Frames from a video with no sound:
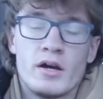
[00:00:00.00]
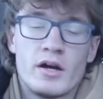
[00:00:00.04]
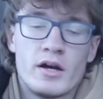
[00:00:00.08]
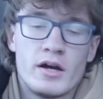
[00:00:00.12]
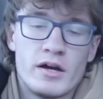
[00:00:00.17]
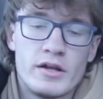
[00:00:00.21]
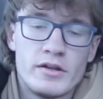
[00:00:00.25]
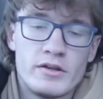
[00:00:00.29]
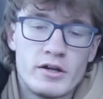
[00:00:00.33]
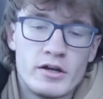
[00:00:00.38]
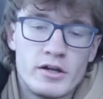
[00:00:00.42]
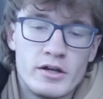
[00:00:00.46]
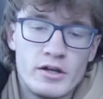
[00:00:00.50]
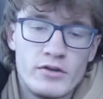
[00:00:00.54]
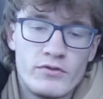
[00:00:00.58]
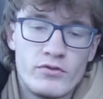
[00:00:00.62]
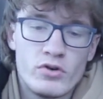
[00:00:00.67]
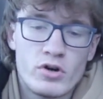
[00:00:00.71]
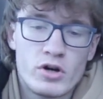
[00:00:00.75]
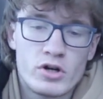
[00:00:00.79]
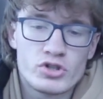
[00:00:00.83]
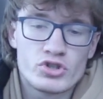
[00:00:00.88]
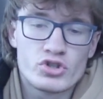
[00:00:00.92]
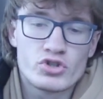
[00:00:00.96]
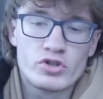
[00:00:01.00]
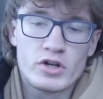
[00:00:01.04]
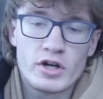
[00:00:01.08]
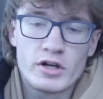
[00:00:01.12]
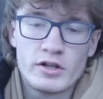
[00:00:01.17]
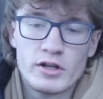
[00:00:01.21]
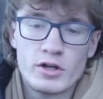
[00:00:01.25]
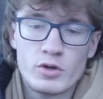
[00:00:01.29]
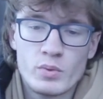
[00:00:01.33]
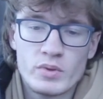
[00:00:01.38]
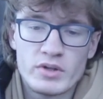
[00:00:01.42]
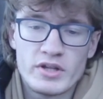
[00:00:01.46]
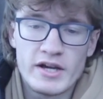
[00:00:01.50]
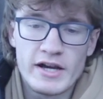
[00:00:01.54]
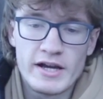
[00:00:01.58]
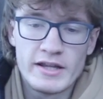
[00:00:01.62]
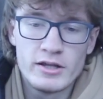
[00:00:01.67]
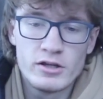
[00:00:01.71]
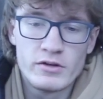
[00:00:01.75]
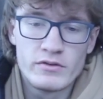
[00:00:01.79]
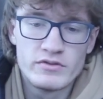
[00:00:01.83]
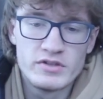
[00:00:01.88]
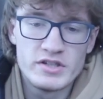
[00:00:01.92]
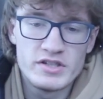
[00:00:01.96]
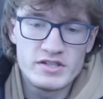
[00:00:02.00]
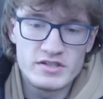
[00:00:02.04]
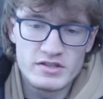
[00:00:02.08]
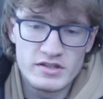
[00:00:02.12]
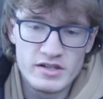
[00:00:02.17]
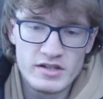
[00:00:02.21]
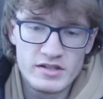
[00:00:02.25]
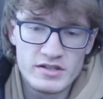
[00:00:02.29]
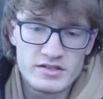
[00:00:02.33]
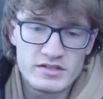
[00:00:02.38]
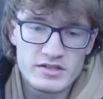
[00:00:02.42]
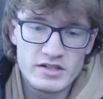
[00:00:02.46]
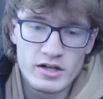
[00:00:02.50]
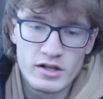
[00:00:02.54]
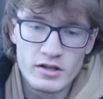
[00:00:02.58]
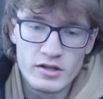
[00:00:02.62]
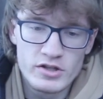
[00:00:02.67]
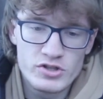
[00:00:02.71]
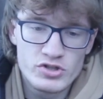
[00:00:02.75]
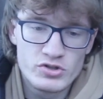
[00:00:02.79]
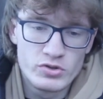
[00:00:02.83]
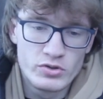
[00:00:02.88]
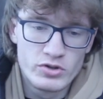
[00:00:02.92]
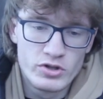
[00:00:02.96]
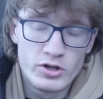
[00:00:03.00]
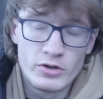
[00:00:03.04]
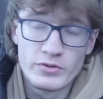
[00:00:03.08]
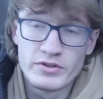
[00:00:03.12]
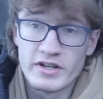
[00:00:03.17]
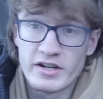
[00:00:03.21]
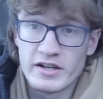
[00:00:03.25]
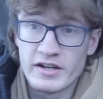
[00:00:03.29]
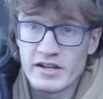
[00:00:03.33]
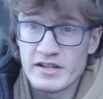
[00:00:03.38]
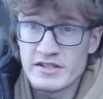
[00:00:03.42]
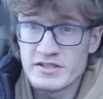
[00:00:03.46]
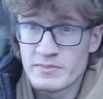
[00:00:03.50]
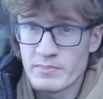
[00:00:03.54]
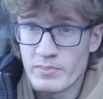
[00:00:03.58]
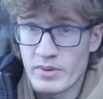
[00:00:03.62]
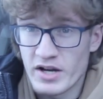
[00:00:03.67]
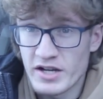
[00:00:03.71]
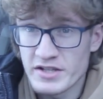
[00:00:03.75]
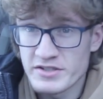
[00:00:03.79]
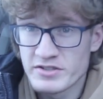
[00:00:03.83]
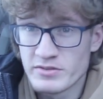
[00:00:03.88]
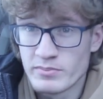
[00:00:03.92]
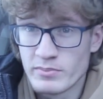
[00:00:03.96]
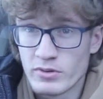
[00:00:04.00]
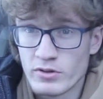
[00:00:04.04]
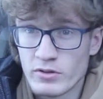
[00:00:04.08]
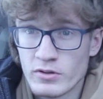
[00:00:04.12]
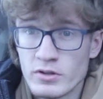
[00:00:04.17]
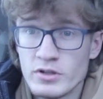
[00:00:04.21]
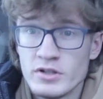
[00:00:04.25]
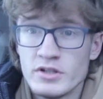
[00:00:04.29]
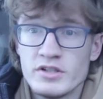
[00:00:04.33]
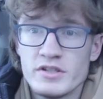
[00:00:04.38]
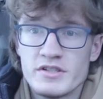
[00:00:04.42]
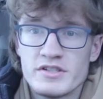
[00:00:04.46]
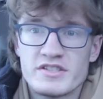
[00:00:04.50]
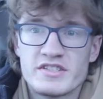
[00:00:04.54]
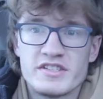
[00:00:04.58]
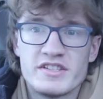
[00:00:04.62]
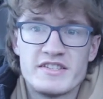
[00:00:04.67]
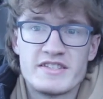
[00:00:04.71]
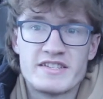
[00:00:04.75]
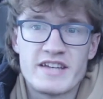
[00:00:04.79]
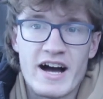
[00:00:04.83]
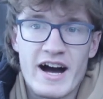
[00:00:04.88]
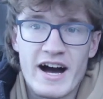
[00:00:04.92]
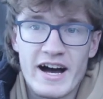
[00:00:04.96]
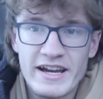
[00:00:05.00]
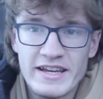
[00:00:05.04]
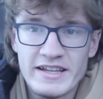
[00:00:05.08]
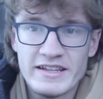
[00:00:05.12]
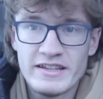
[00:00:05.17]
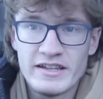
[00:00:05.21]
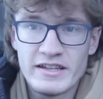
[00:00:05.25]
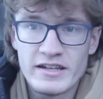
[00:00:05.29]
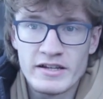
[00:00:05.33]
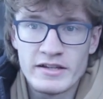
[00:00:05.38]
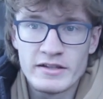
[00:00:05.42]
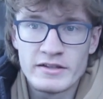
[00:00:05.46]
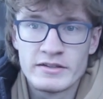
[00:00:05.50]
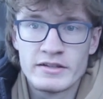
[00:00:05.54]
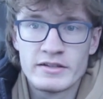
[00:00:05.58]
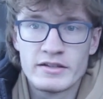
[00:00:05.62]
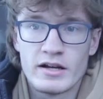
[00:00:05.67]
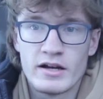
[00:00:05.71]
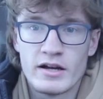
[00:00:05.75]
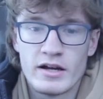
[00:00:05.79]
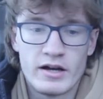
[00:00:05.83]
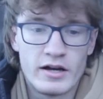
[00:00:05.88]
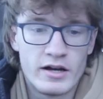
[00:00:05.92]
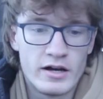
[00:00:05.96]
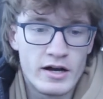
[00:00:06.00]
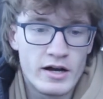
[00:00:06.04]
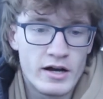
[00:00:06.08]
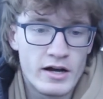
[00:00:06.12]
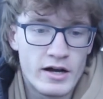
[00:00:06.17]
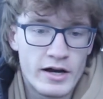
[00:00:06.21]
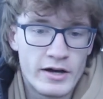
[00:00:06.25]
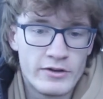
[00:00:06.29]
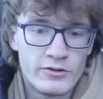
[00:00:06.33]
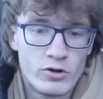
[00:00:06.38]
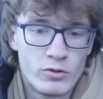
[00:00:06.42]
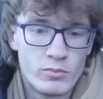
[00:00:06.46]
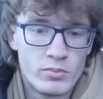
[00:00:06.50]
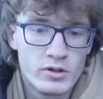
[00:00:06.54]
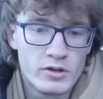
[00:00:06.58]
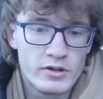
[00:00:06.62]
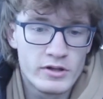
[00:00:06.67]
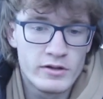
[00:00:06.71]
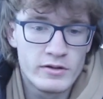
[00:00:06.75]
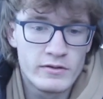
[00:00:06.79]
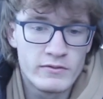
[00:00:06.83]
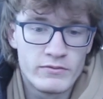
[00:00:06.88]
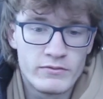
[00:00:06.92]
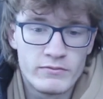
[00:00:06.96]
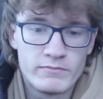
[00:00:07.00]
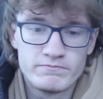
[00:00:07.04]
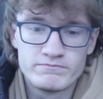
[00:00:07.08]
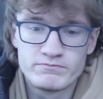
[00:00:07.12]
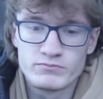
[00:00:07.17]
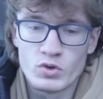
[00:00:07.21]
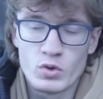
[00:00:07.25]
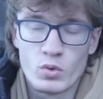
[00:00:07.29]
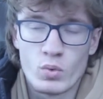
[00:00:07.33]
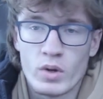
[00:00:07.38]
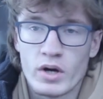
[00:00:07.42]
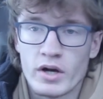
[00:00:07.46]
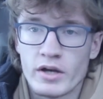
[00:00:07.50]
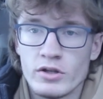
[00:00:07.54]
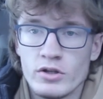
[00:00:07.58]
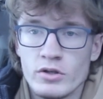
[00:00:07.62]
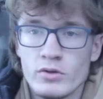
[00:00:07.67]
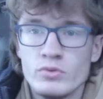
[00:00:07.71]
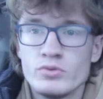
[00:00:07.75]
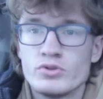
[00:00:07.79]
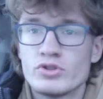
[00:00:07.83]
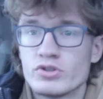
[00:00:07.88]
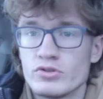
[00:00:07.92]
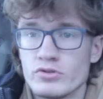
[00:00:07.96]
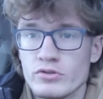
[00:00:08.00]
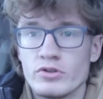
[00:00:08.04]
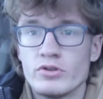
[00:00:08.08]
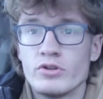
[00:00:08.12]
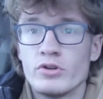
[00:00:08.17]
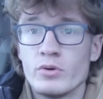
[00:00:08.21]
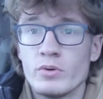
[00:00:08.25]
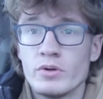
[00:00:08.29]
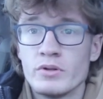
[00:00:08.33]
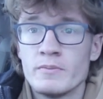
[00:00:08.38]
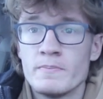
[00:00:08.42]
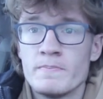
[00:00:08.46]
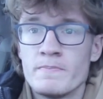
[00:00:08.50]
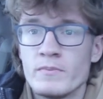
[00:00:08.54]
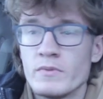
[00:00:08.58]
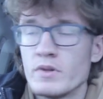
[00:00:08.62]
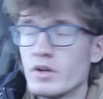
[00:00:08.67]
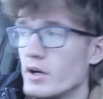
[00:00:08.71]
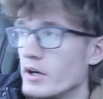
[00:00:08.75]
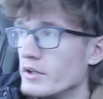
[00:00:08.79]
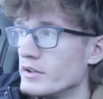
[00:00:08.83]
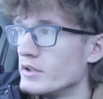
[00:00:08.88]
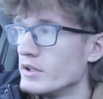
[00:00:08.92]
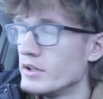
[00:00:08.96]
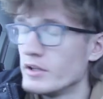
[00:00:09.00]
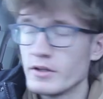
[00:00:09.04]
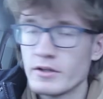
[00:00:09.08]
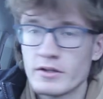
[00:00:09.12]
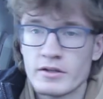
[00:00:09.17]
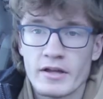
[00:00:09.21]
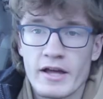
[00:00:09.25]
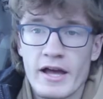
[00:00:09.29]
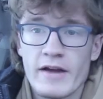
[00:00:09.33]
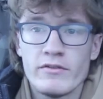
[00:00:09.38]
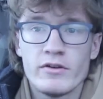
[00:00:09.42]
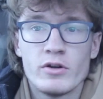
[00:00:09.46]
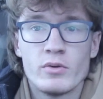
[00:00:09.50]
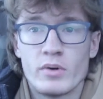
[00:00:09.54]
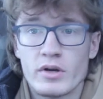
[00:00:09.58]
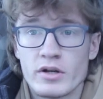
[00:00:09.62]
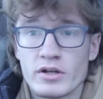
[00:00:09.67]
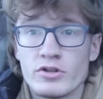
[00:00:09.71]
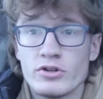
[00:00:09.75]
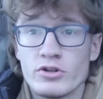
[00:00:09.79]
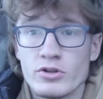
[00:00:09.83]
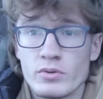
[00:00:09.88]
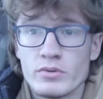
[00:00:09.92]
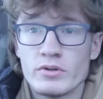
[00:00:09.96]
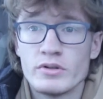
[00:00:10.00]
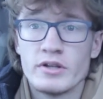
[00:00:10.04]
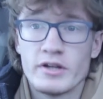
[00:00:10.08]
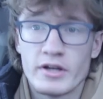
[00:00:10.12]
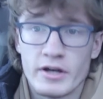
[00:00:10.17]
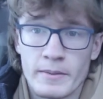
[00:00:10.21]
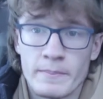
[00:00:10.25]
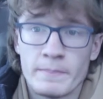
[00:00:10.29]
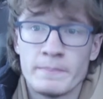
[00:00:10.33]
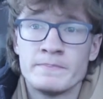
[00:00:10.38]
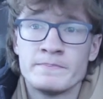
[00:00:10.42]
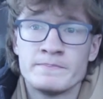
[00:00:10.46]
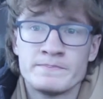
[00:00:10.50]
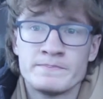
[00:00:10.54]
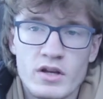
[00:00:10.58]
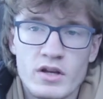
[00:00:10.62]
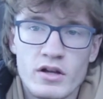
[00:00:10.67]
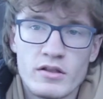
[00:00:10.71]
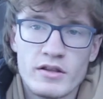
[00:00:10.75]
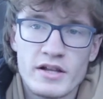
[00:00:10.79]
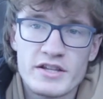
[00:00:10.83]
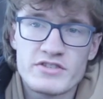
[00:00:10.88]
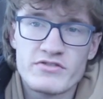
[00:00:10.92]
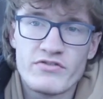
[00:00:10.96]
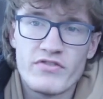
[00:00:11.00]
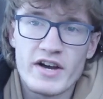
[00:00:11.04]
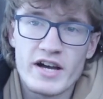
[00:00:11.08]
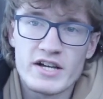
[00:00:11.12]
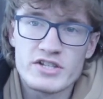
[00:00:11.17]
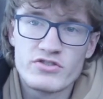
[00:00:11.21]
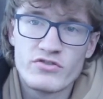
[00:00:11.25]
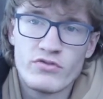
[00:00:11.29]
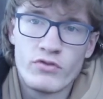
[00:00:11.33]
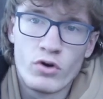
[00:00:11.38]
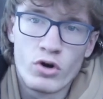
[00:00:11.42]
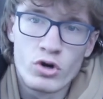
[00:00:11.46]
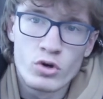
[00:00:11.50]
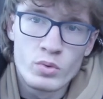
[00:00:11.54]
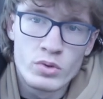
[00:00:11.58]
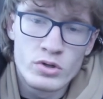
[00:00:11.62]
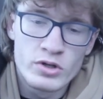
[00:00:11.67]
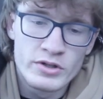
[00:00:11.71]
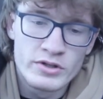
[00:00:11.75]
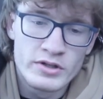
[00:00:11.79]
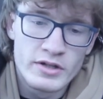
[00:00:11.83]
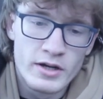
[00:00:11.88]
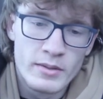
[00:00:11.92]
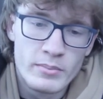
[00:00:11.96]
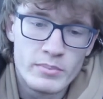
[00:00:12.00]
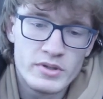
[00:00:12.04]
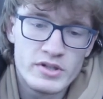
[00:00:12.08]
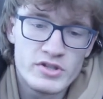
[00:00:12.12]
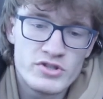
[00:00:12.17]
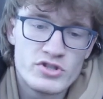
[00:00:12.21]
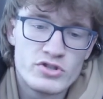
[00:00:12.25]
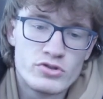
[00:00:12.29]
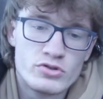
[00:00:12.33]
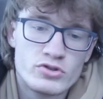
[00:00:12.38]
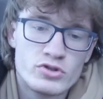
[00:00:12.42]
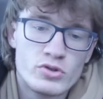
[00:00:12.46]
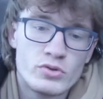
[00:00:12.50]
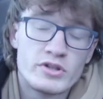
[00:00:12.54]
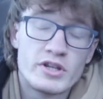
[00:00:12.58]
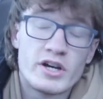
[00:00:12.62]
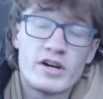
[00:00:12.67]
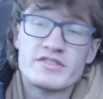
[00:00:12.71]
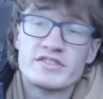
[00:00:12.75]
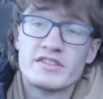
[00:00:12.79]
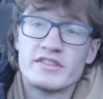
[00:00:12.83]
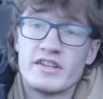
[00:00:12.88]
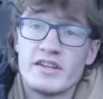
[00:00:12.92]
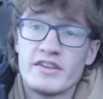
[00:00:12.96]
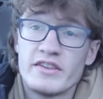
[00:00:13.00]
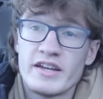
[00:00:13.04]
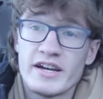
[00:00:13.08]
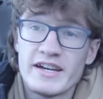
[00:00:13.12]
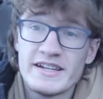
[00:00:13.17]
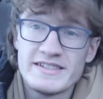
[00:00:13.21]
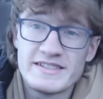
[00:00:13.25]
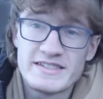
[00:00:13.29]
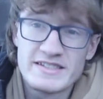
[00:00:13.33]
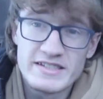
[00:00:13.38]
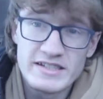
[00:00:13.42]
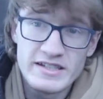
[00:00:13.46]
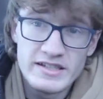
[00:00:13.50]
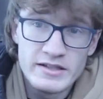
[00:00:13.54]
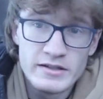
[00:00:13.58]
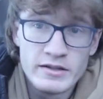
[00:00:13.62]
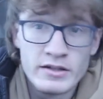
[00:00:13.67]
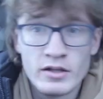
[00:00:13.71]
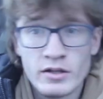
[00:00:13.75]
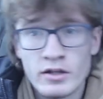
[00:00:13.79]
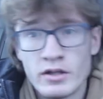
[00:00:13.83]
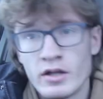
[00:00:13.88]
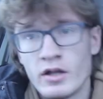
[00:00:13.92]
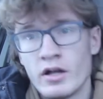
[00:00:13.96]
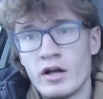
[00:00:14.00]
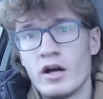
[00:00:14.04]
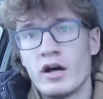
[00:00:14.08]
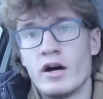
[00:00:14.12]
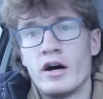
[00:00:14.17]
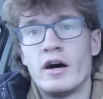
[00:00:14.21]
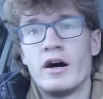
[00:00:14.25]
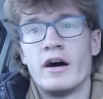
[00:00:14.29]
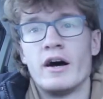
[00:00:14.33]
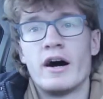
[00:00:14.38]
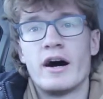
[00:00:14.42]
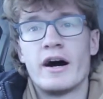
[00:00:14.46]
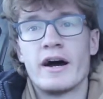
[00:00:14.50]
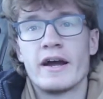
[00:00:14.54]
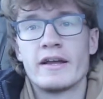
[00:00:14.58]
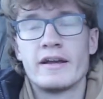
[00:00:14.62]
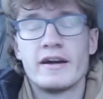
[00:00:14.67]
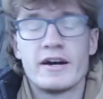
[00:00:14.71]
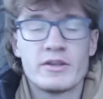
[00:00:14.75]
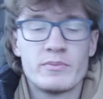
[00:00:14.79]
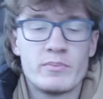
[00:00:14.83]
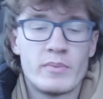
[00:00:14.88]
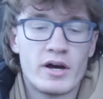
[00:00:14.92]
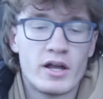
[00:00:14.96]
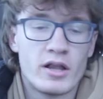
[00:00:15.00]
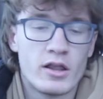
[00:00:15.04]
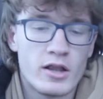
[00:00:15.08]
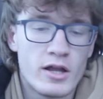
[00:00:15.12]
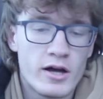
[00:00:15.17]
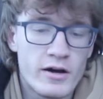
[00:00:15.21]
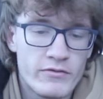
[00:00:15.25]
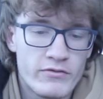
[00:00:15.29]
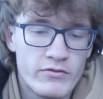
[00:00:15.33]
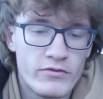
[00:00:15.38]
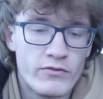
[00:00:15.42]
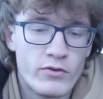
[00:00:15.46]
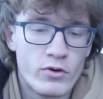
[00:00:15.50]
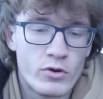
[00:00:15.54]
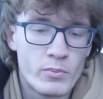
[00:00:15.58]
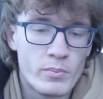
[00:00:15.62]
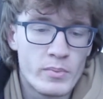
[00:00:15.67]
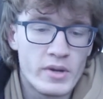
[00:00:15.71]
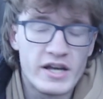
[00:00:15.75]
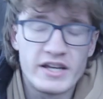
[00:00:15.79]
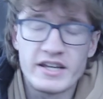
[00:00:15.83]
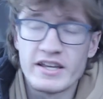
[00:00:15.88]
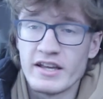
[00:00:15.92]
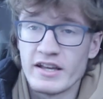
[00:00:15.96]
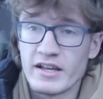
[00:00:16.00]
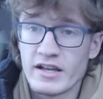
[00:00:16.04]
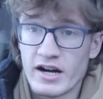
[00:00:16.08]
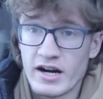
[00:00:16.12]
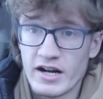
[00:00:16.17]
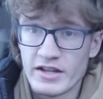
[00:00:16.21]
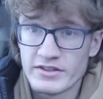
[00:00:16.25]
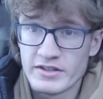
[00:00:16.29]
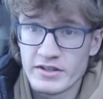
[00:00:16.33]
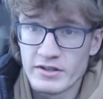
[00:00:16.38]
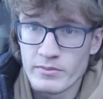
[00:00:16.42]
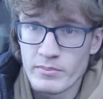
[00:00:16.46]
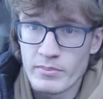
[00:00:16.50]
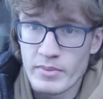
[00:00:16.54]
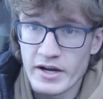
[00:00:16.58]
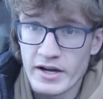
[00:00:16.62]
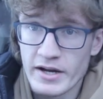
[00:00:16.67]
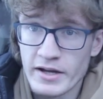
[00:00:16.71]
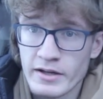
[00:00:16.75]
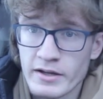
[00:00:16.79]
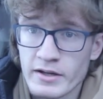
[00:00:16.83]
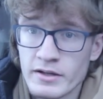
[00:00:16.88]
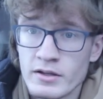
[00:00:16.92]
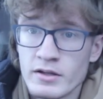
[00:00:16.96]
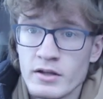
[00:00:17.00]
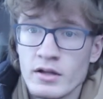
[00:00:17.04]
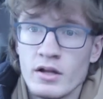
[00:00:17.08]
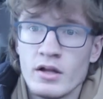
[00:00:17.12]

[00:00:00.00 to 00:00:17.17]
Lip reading: And if you are struggling with any of these things, I'll let you know that it is possible. Since I did it, I don't believe why you shouldn't do it. I think everyone can do it, yeah. Let's fast forward a bit to 2019. I got my love for making content back.